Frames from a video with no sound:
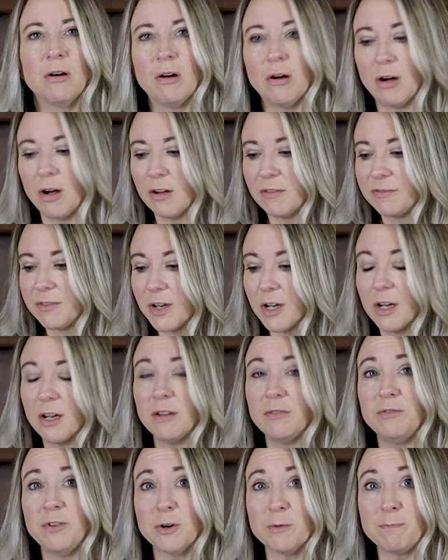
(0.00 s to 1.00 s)
off
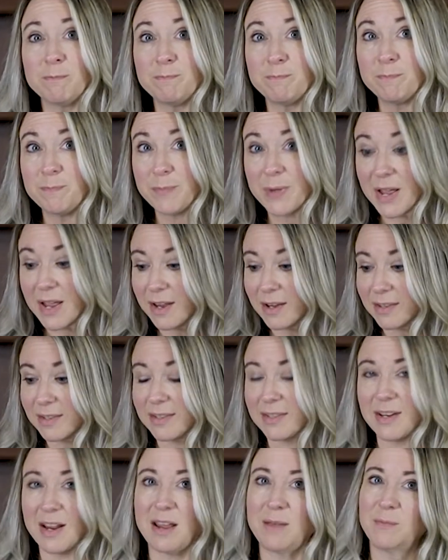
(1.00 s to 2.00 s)
of your bank
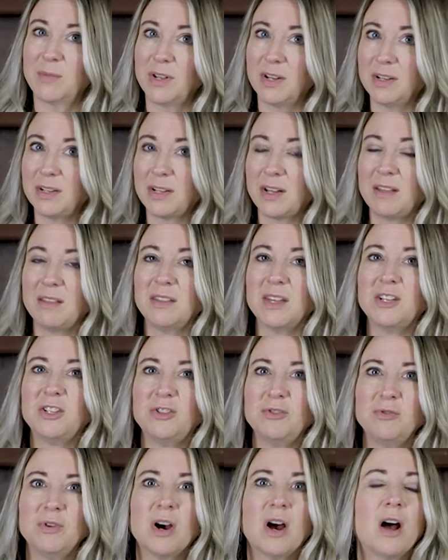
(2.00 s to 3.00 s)
statement
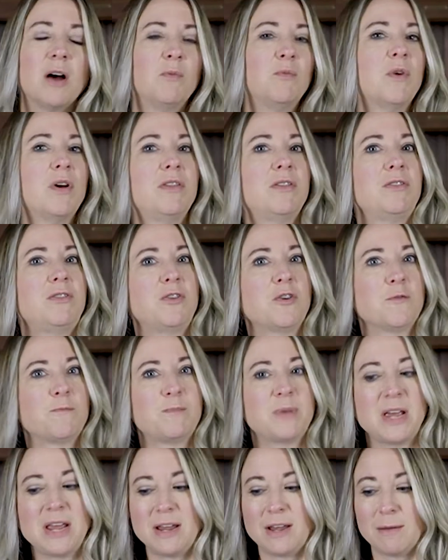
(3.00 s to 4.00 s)
that you got, whether your
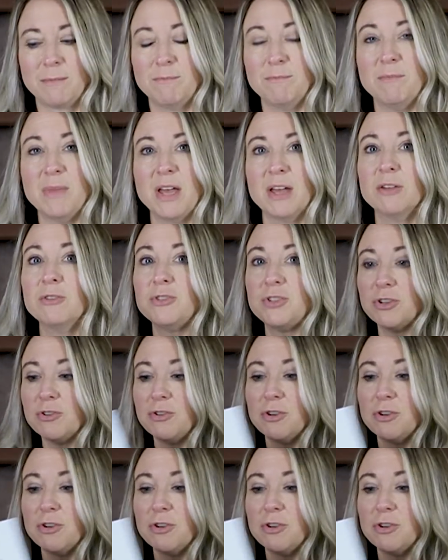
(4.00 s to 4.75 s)
bank mails you